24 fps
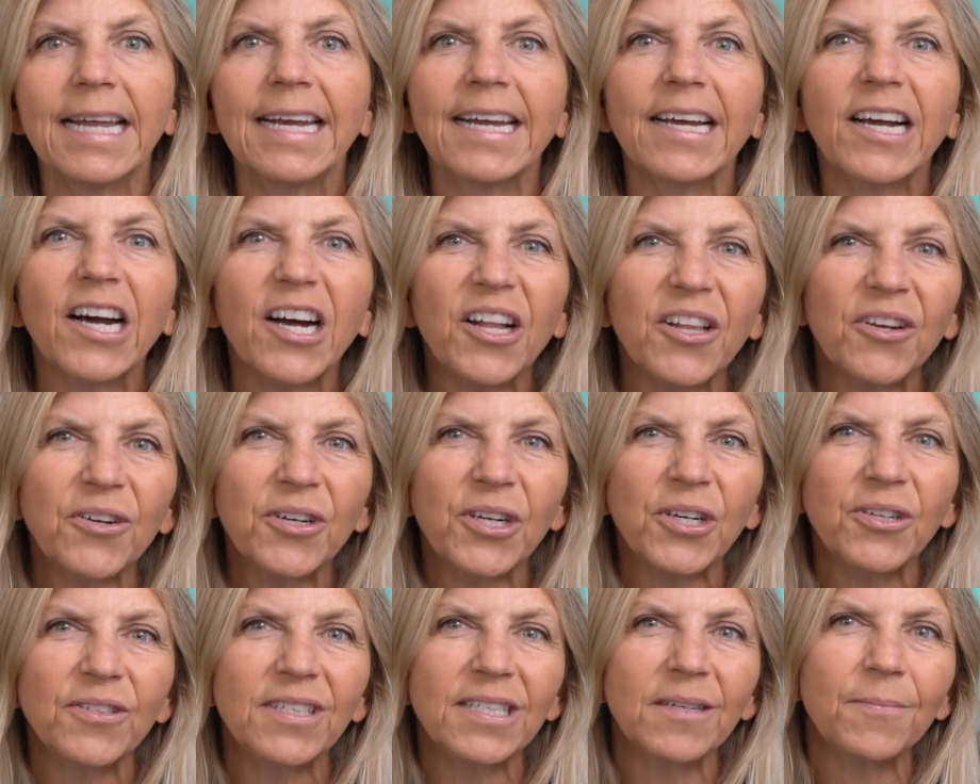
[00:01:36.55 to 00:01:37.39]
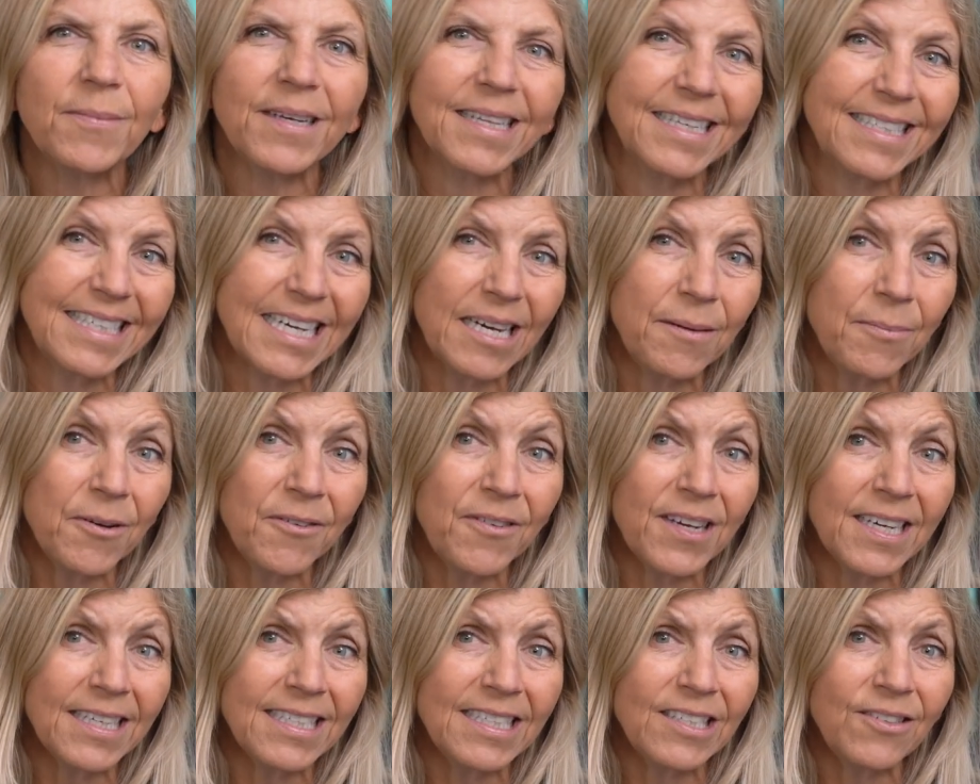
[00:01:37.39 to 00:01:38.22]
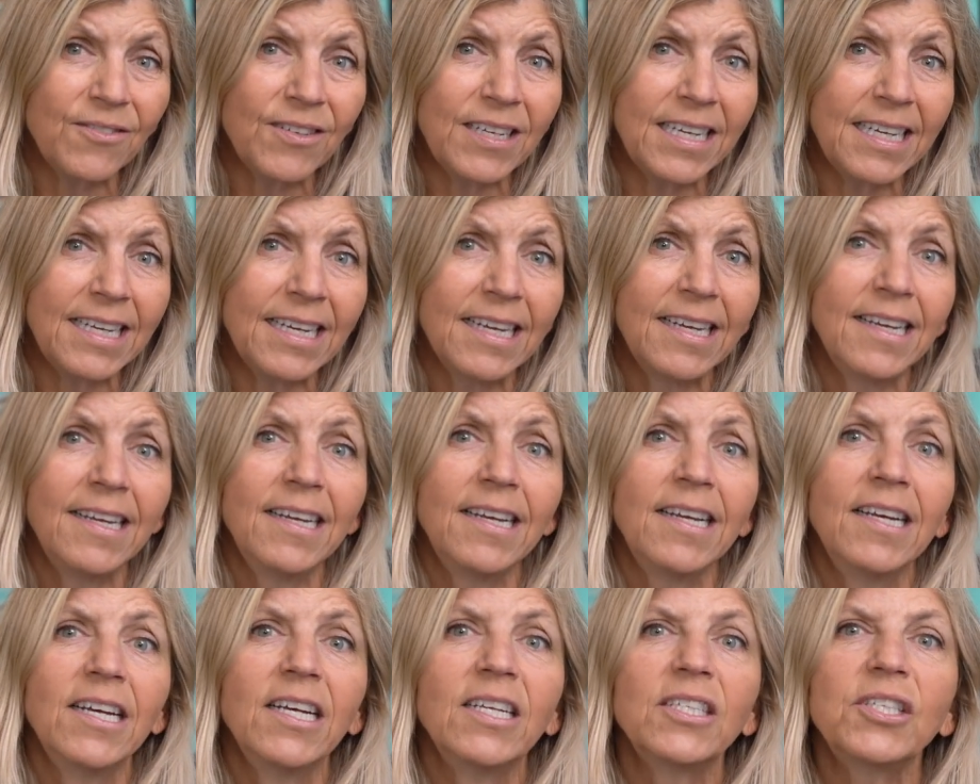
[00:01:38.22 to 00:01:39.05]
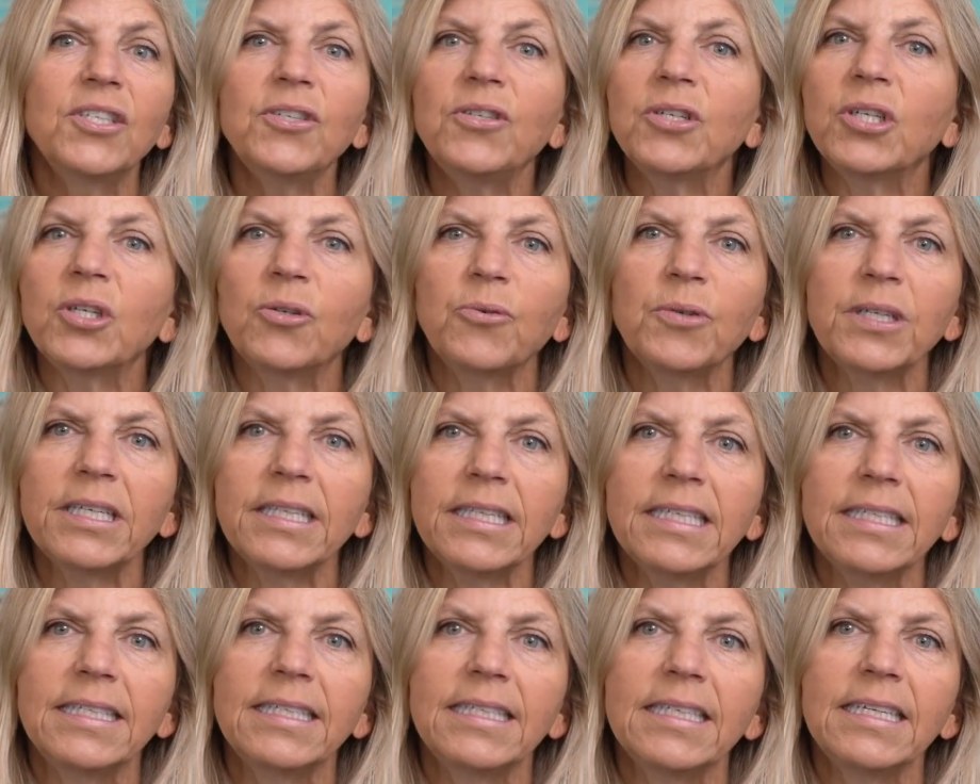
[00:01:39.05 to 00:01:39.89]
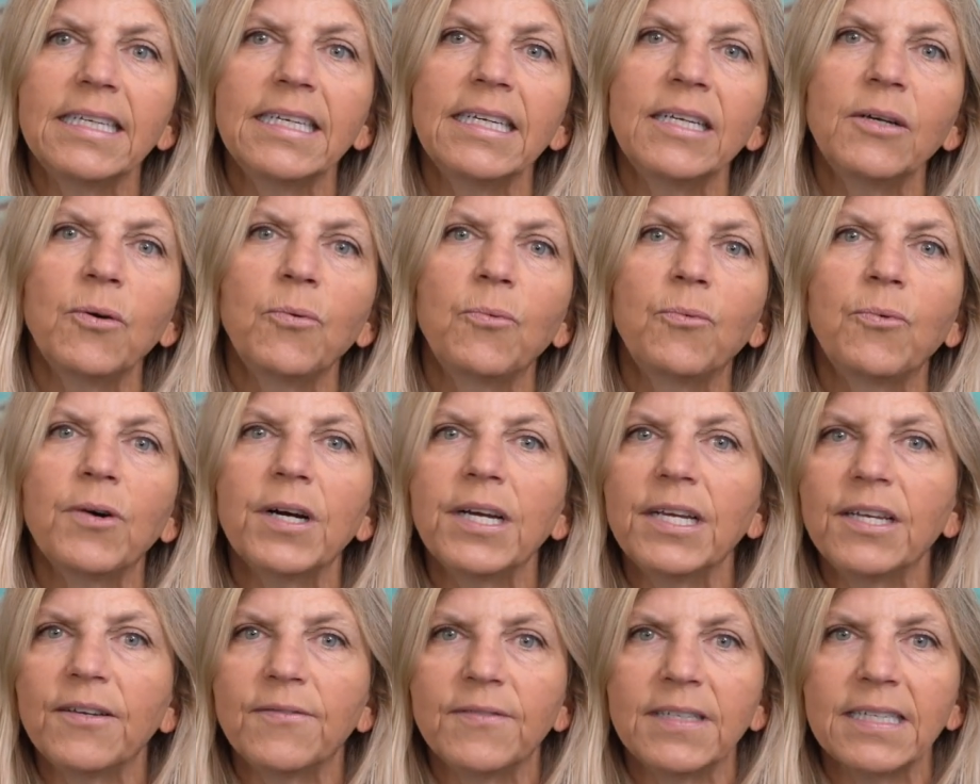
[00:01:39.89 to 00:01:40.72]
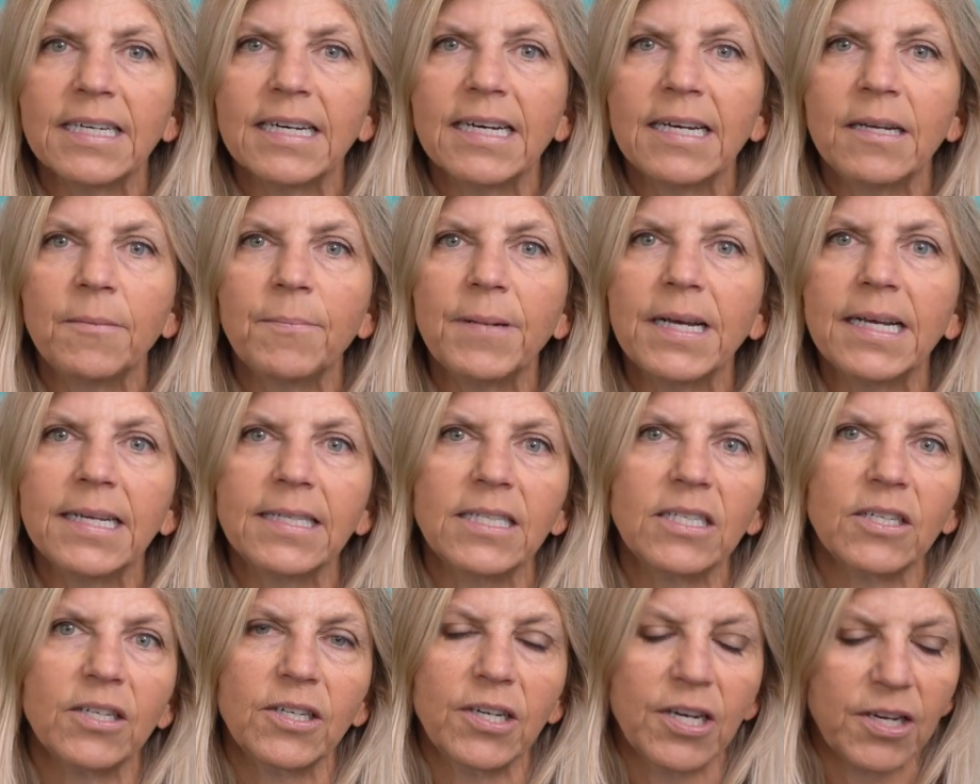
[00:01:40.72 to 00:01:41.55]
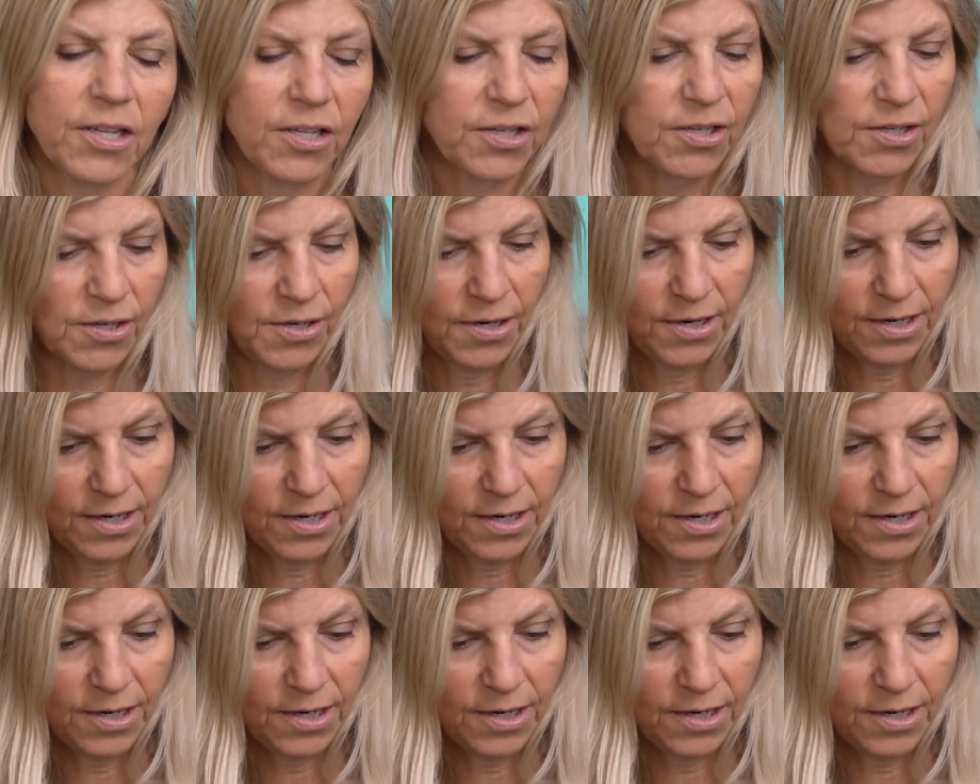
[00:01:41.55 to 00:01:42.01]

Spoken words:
and it color codes it by the type of activity, so you can quickly see what you've done based on color.